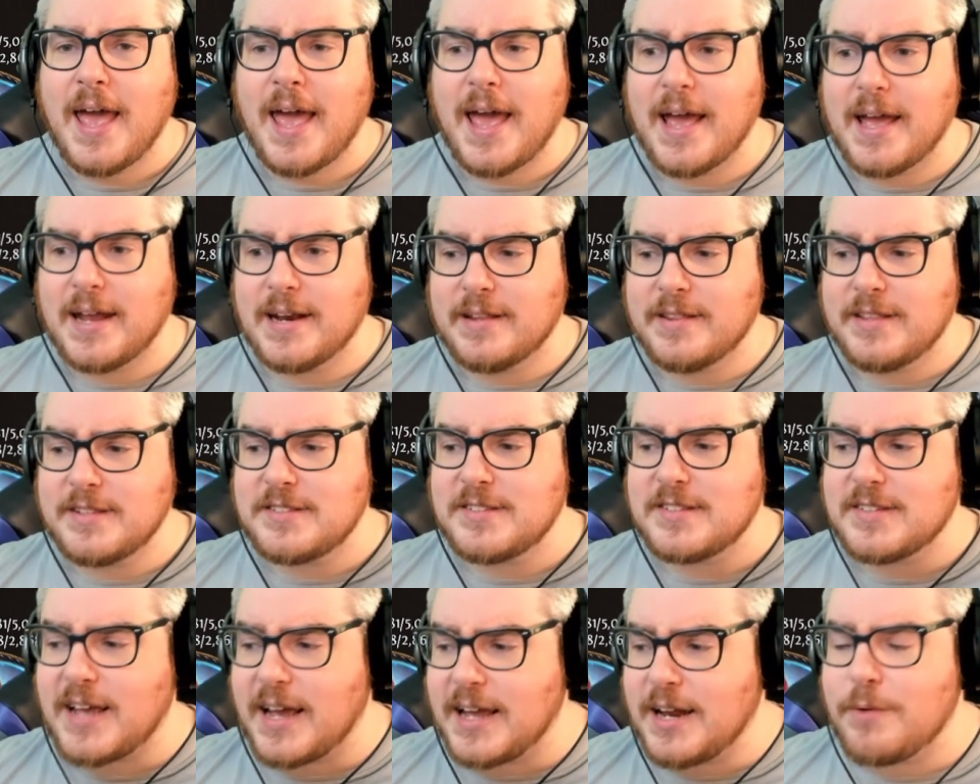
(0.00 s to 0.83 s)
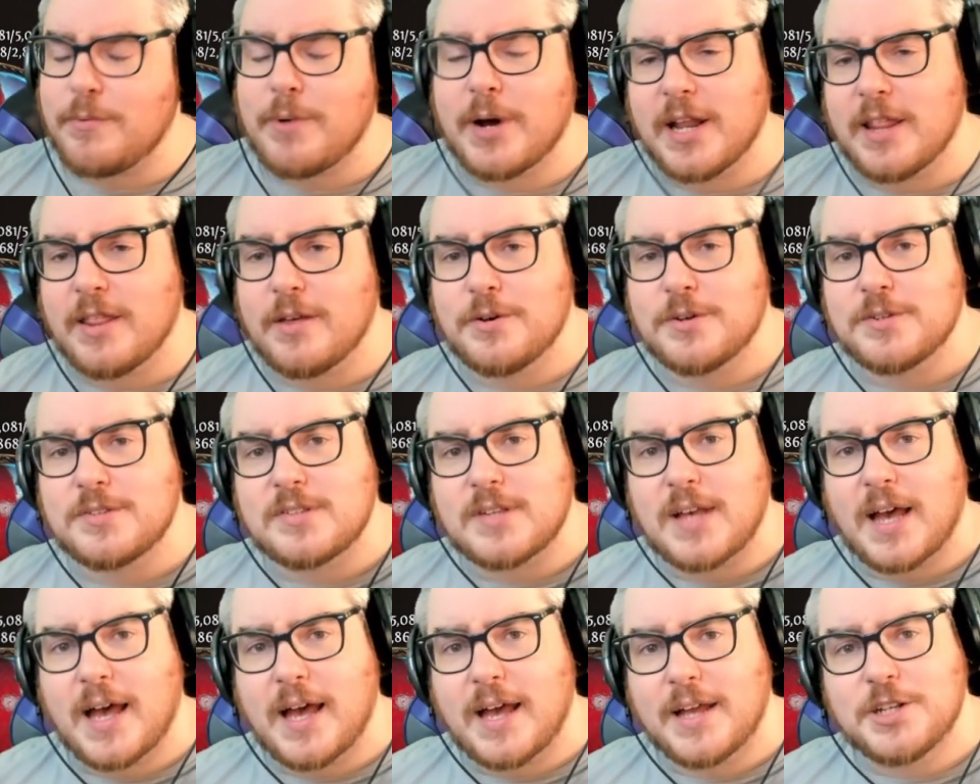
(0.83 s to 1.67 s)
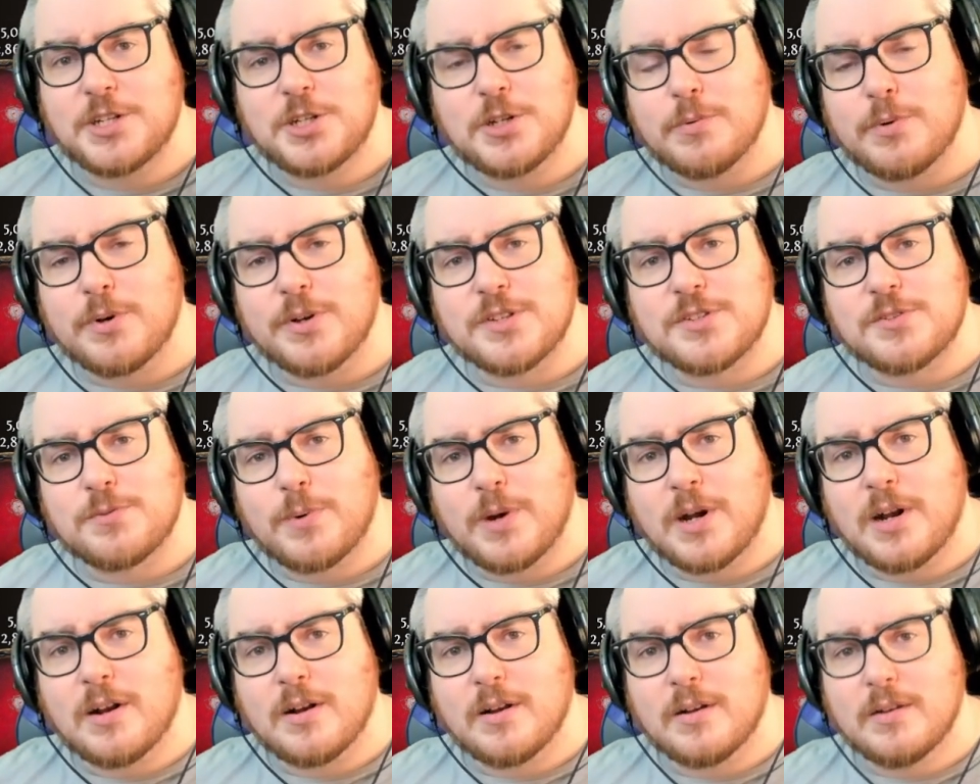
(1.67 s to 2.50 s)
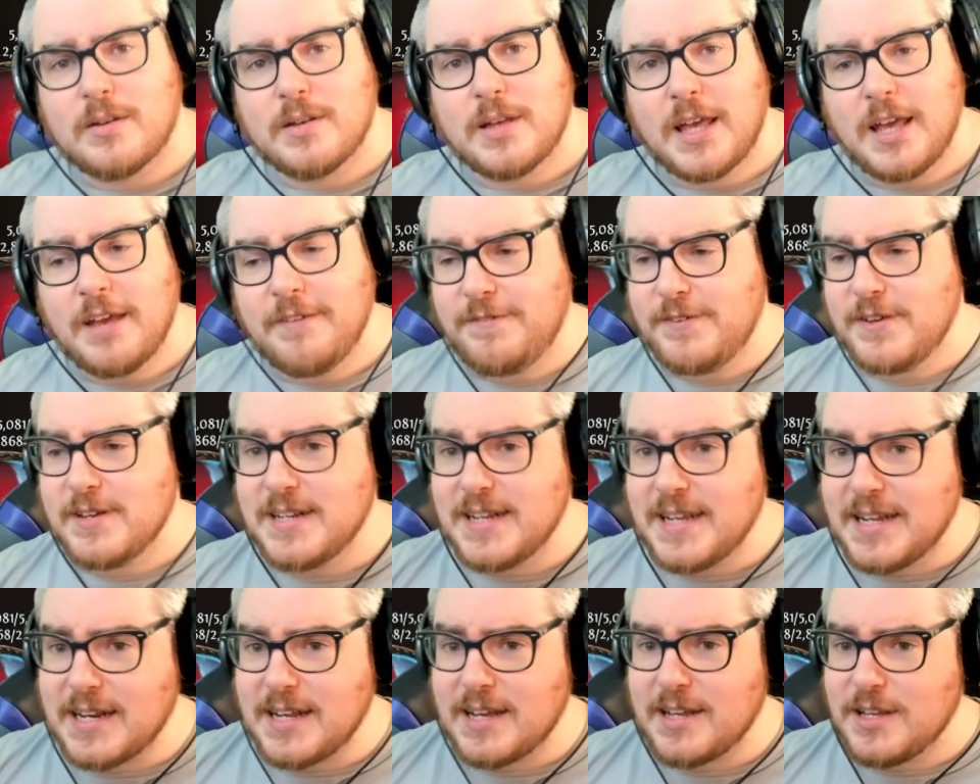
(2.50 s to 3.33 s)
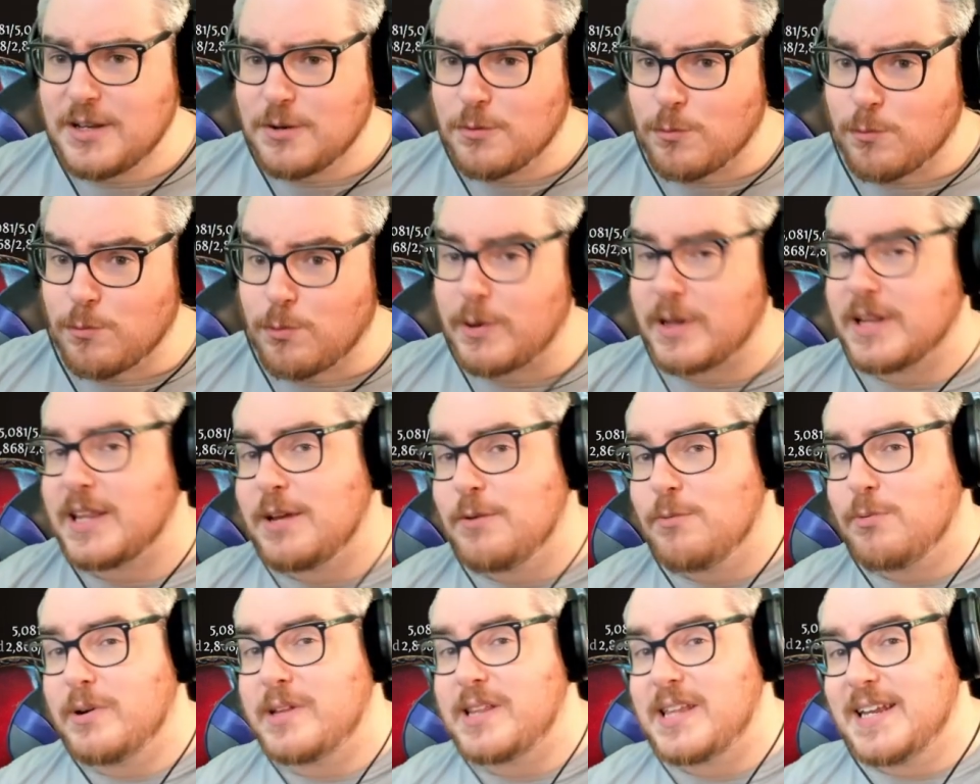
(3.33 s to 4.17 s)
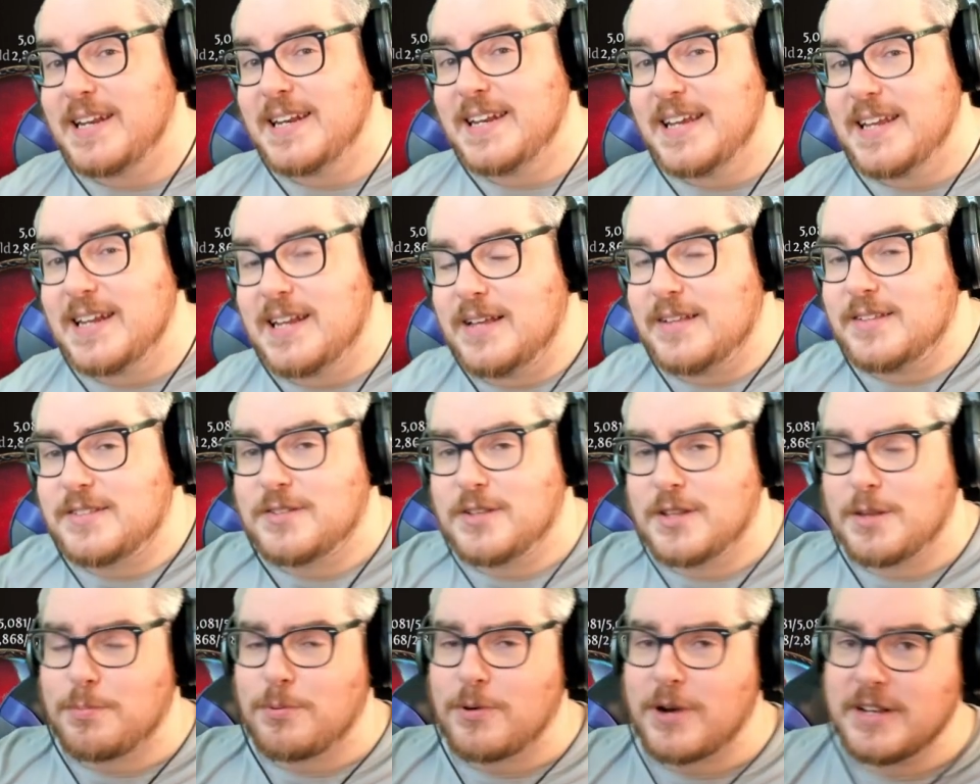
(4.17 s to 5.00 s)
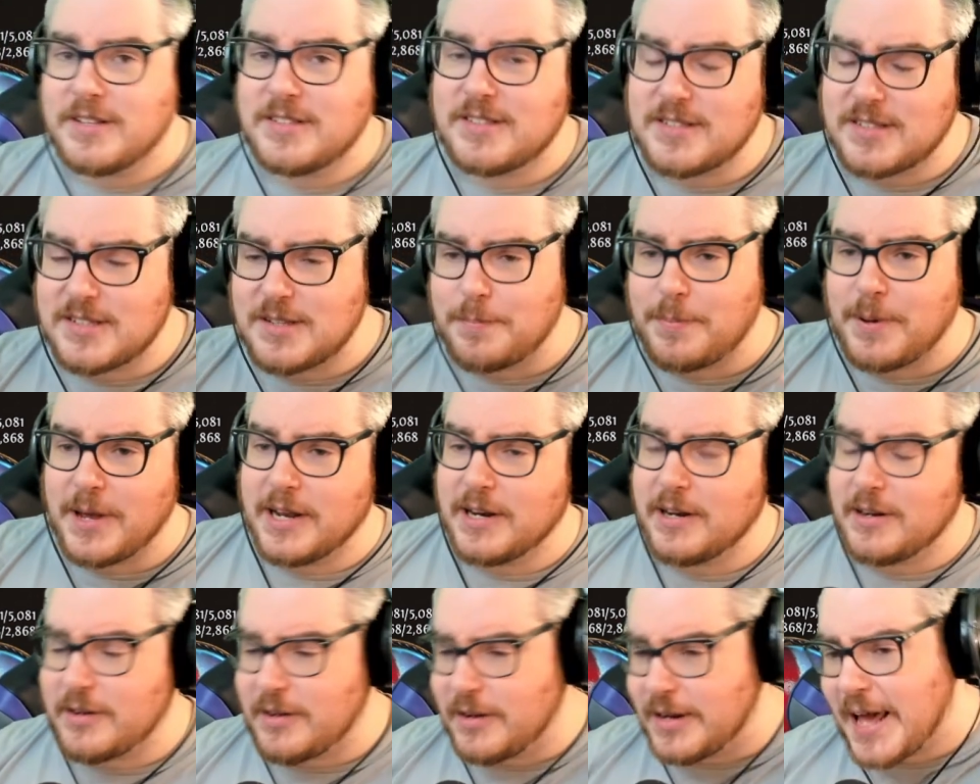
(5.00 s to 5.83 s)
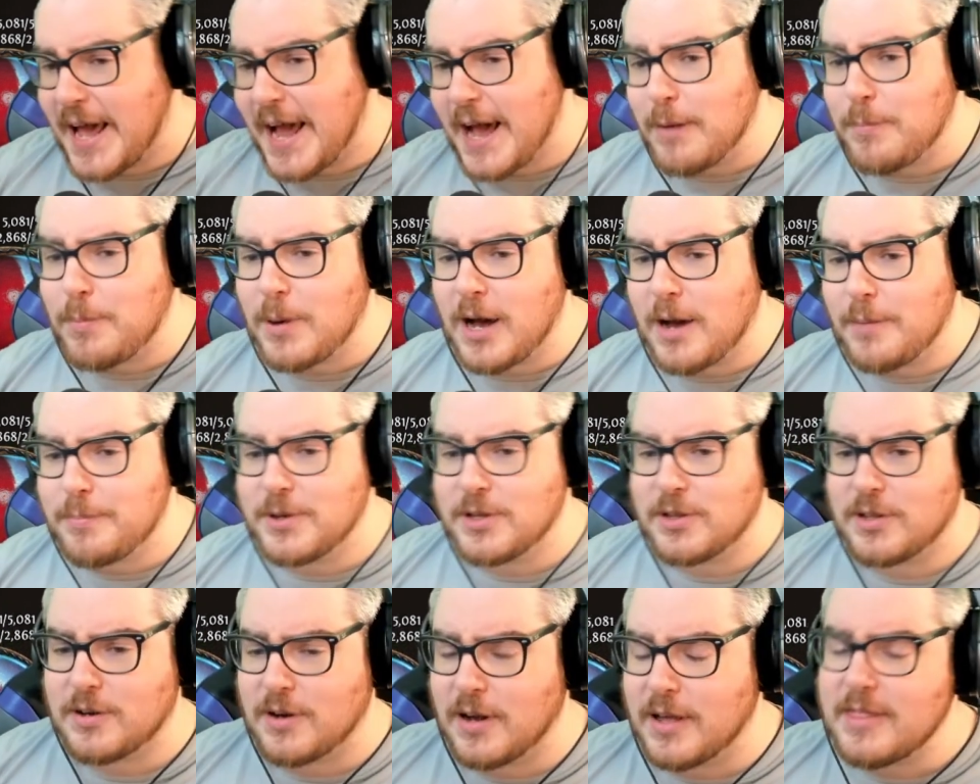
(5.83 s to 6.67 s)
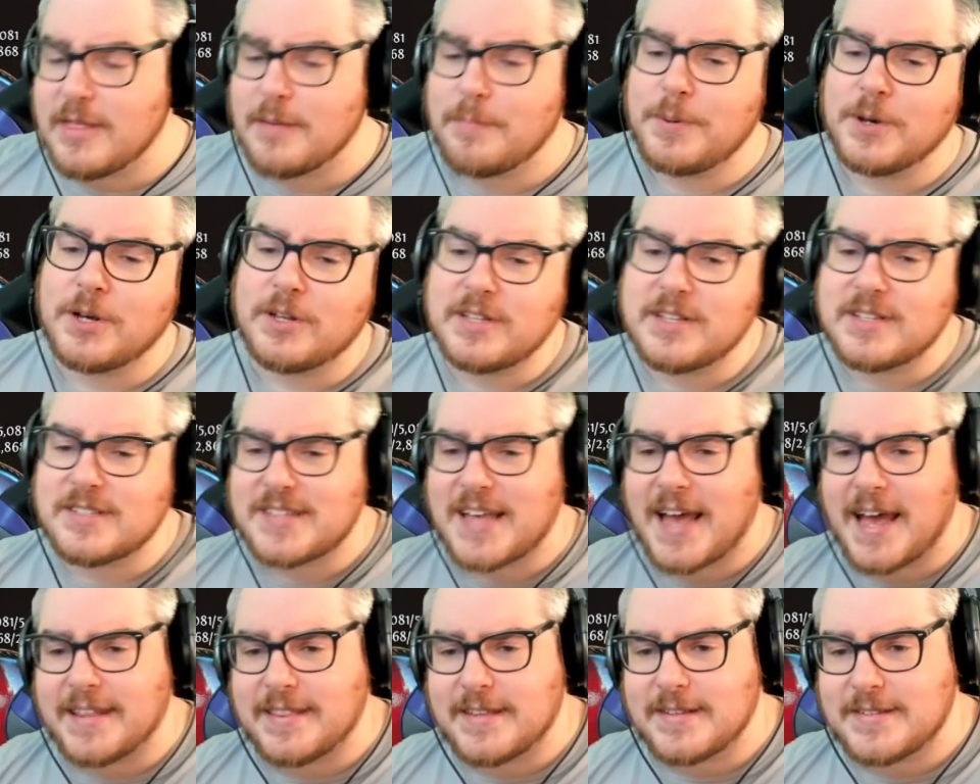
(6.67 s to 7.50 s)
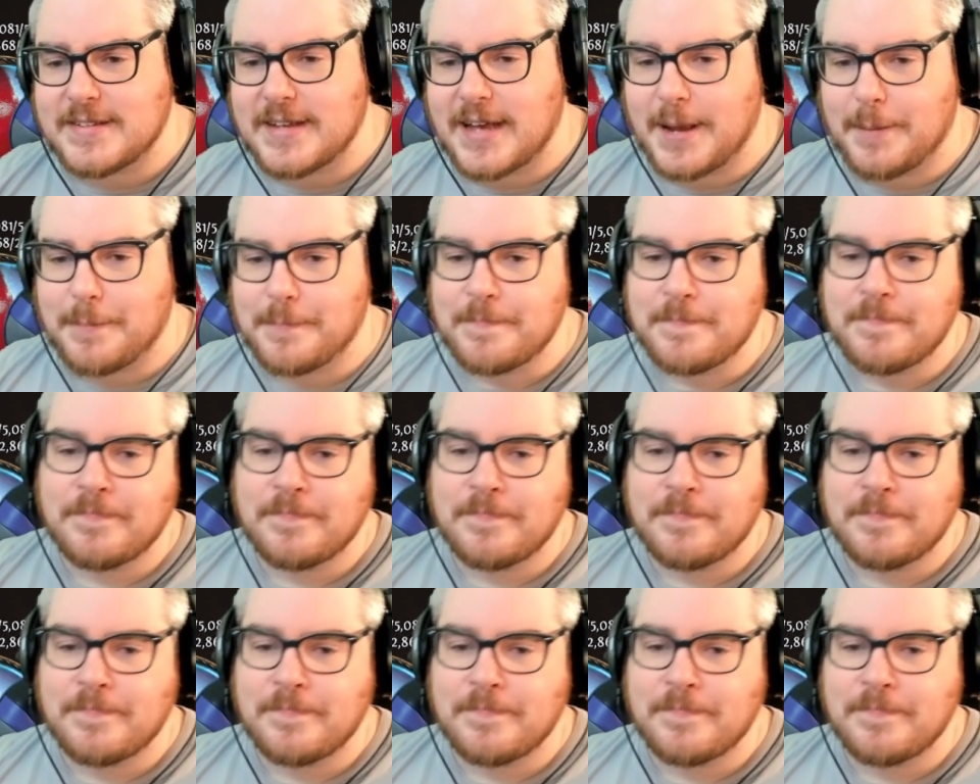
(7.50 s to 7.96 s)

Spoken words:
And this is kind of one of those jewels where if you need it, you really, really need it. So the price is dependent on how popular the build is at the time.